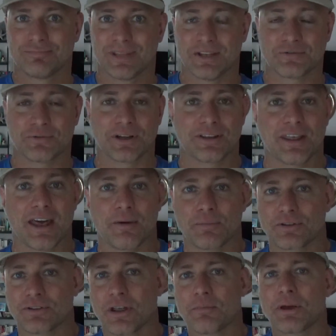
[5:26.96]
and drink
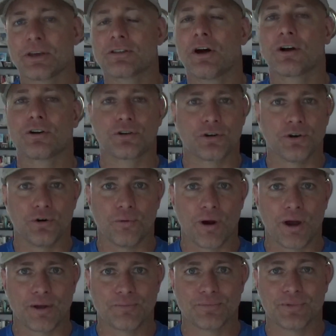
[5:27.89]
that because that makes the hunger go
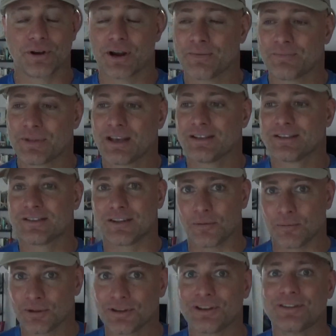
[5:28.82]
away. All right,
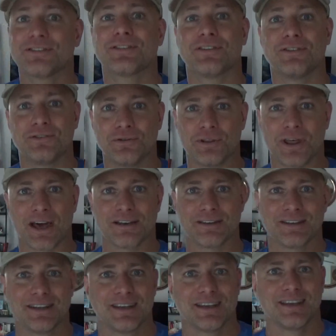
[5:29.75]
stimulants do
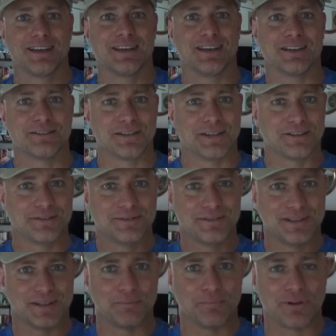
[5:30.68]
that.
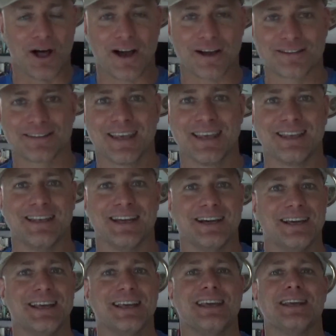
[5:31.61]
It blocks.
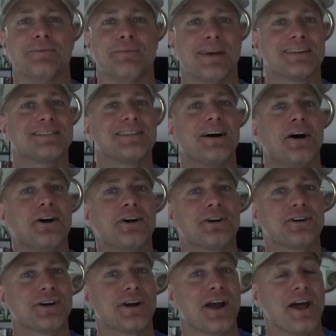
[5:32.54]
It makes the
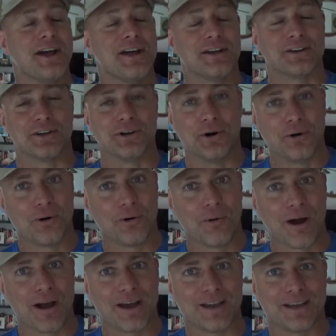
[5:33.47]
hunger go
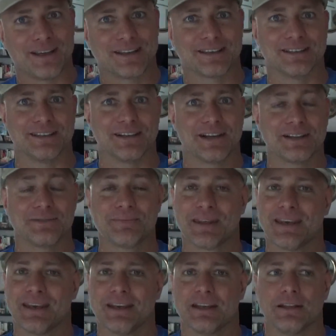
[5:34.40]
away. All
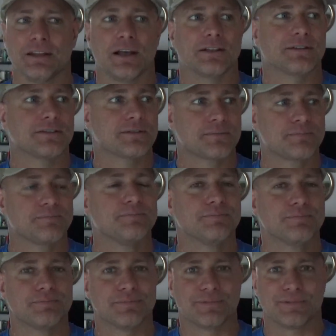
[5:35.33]
right, that's
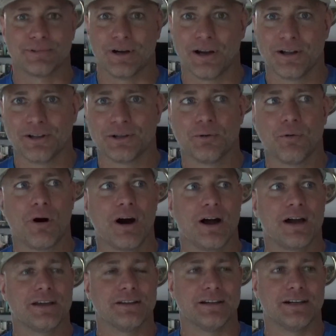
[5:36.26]
probably
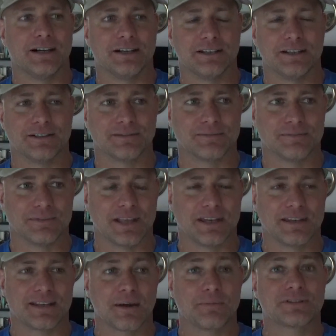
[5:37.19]
why you know,
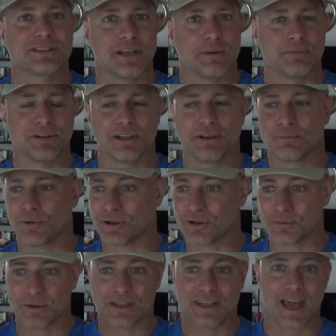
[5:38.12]
any type of stimulant,
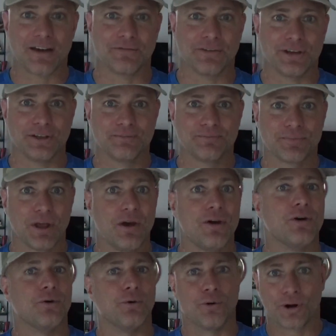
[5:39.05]
whether it be caffeine
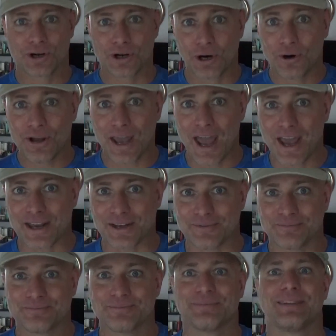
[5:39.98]
or
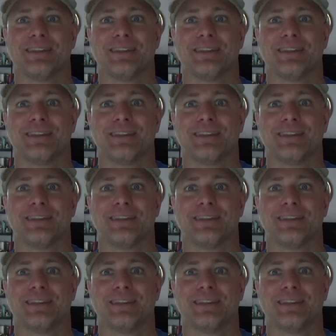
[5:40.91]
cocaine,